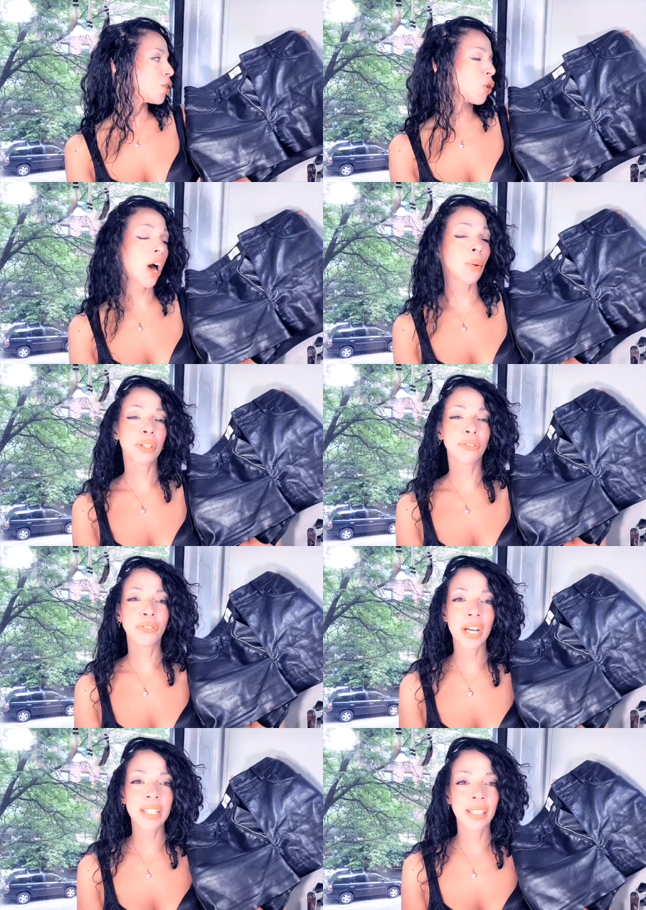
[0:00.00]
I was
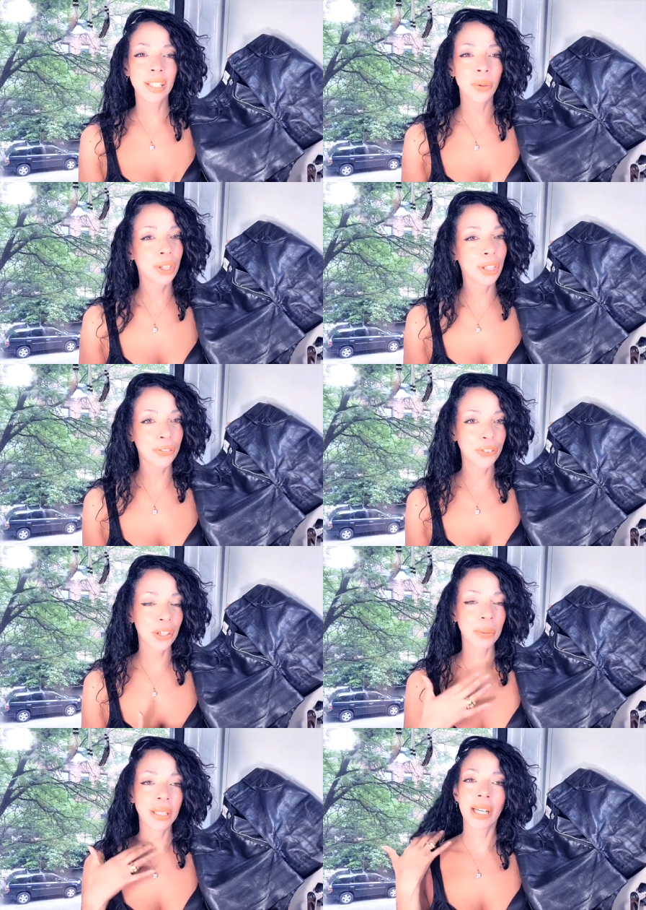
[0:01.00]
afraid that they weren't gonna
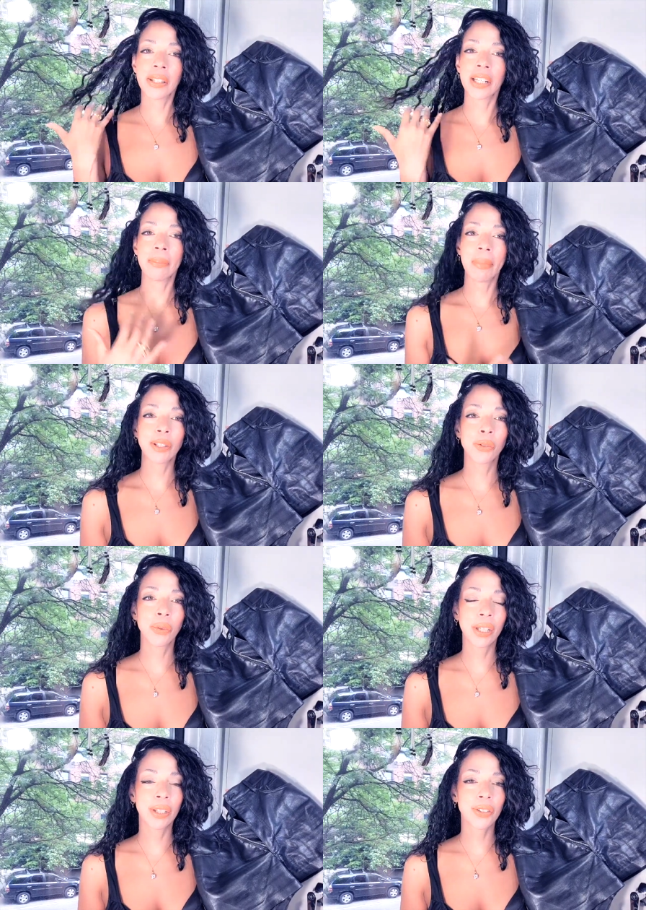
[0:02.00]
fit me now that I'm back to regular